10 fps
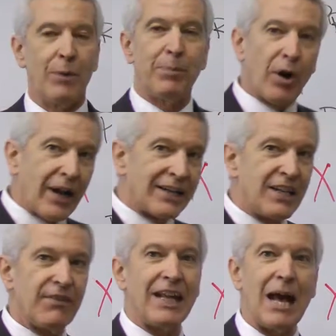or
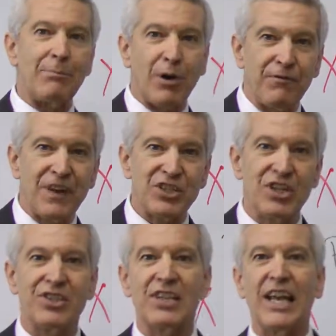productivity and
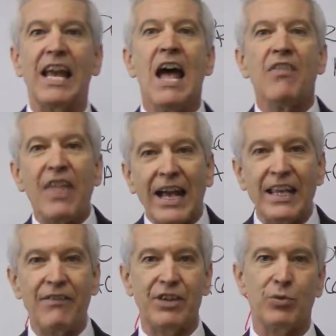proficiency,
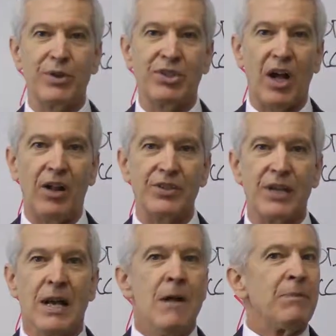that give us
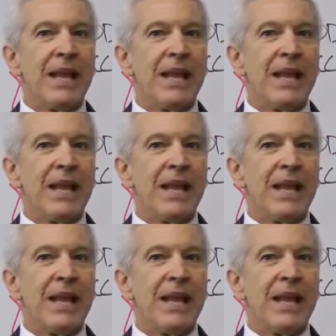results.